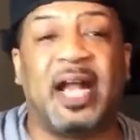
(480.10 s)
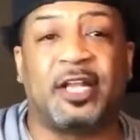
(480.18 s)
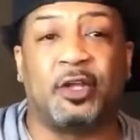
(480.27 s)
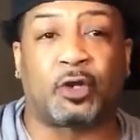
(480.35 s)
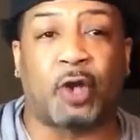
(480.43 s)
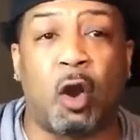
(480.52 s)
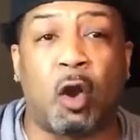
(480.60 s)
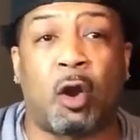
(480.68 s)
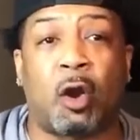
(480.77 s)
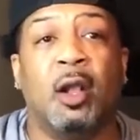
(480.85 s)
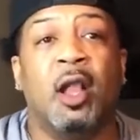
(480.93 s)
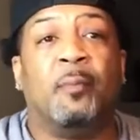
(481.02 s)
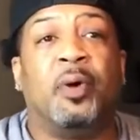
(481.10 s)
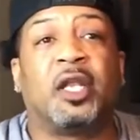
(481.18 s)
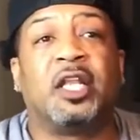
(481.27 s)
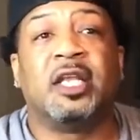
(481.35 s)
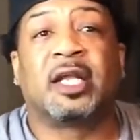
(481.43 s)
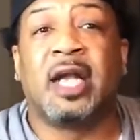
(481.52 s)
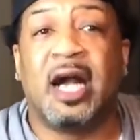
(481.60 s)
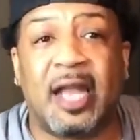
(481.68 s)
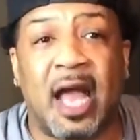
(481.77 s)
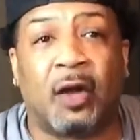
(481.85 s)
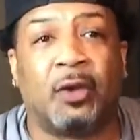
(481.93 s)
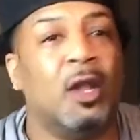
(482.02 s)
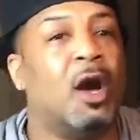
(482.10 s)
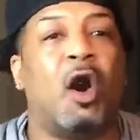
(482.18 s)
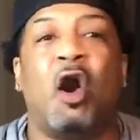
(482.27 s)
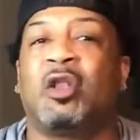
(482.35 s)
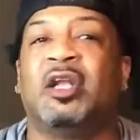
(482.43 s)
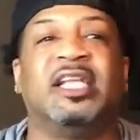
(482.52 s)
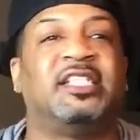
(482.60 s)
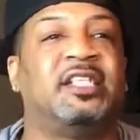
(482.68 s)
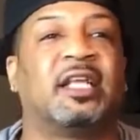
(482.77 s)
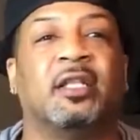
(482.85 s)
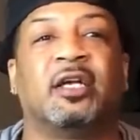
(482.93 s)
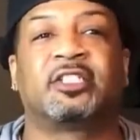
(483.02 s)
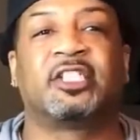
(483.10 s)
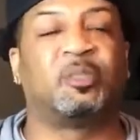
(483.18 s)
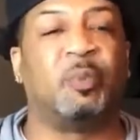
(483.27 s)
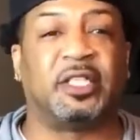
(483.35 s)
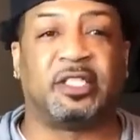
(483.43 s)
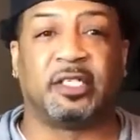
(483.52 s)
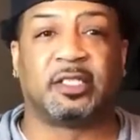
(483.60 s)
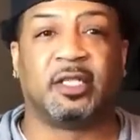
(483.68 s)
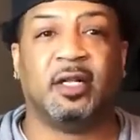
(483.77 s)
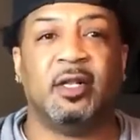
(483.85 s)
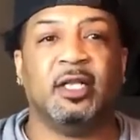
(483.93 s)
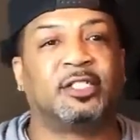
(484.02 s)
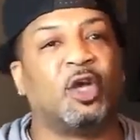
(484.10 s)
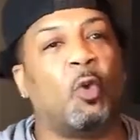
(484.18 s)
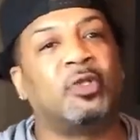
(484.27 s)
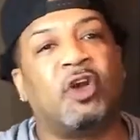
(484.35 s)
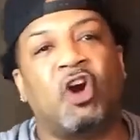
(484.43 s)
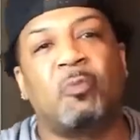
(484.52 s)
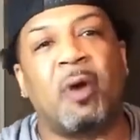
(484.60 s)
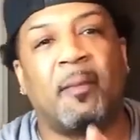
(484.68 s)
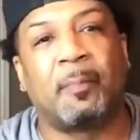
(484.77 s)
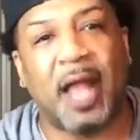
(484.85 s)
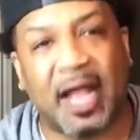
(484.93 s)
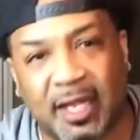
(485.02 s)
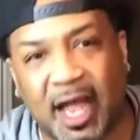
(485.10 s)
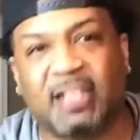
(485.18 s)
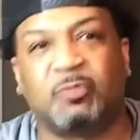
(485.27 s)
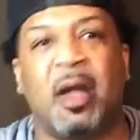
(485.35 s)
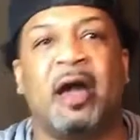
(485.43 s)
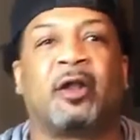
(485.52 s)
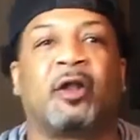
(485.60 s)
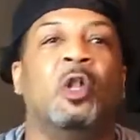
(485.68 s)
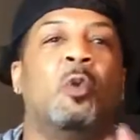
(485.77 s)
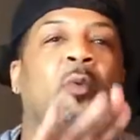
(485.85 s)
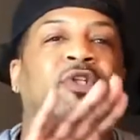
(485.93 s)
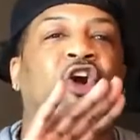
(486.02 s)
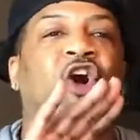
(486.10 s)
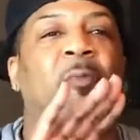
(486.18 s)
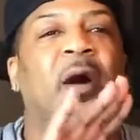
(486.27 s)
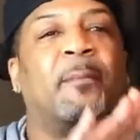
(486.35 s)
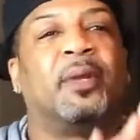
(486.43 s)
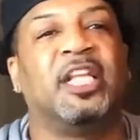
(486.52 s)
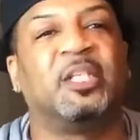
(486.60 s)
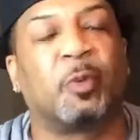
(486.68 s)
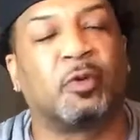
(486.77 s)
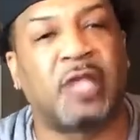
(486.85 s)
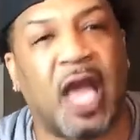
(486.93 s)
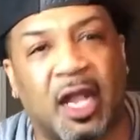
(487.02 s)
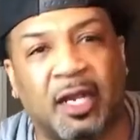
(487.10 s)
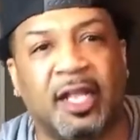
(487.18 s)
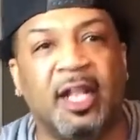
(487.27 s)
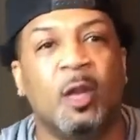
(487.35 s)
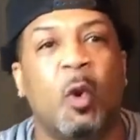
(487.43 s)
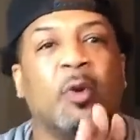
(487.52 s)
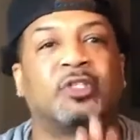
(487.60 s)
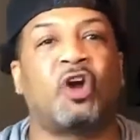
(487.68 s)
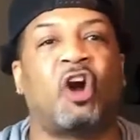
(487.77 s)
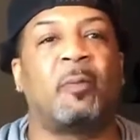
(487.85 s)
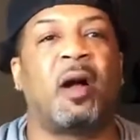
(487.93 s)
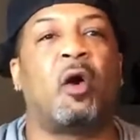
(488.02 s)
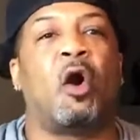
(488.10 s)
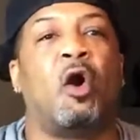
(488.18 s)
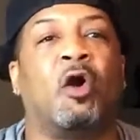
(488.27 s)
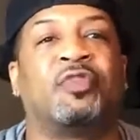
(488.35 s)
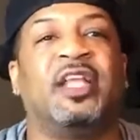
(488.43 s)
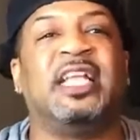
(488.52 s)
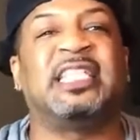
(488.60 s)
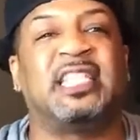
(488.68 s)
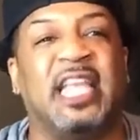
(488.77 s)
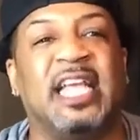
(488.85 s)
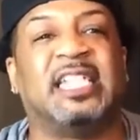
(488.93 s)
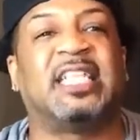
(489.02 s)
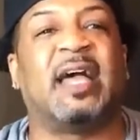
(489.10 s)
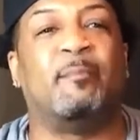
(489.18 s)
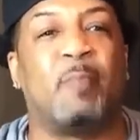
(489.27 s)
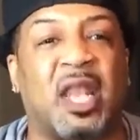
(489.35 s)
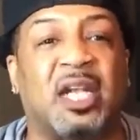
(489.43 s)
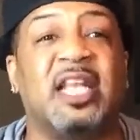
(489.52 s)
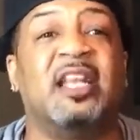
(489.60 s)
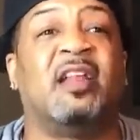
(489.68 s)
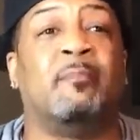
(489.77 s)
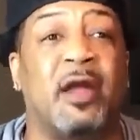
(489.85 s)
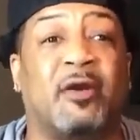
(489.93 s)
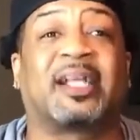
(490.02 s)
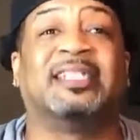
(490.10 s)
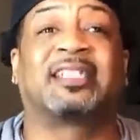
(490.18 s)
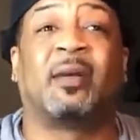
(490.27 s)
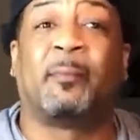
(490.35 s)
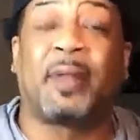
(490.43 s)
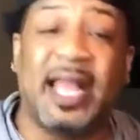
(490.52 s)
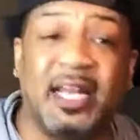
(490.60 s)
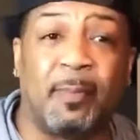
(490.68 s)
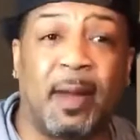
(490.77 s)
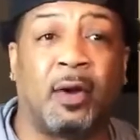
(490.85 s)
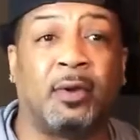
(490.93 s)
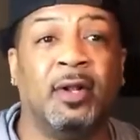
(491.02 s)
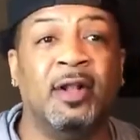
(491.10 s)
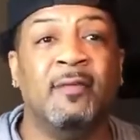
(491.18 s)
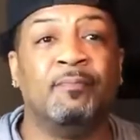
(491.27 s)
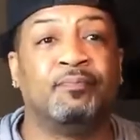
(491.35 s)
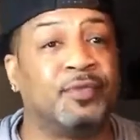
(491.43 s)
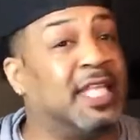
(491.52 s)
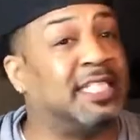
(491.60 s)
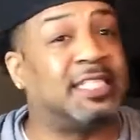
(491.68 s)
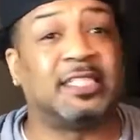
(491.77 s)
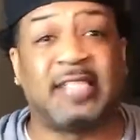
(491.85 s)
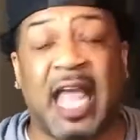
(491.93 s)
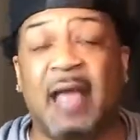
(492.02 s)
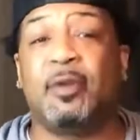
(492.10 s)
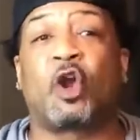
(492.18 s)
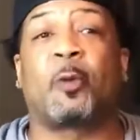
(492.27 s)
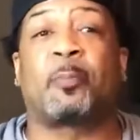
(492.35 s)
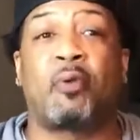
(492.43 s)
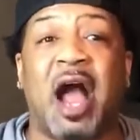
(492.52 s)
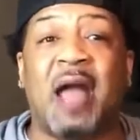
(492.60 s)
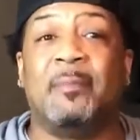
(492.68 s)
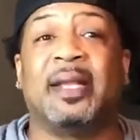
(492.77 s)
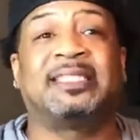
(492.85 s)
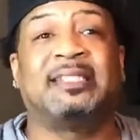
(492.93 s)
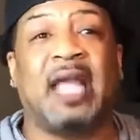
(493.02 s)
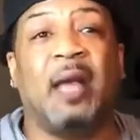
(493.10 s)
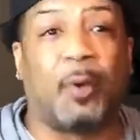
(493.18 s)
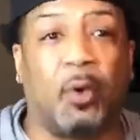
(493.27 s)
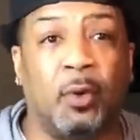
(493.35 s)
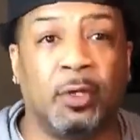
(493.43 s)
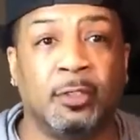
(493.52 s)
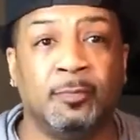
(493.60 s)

out of your car, pulling your gun out? All of this shit looks suspicious. So when we talk about Black Lives Matter, when we talk about police brutality, when we talk about all these things that melanated Americans complain about, this is damn near a prime example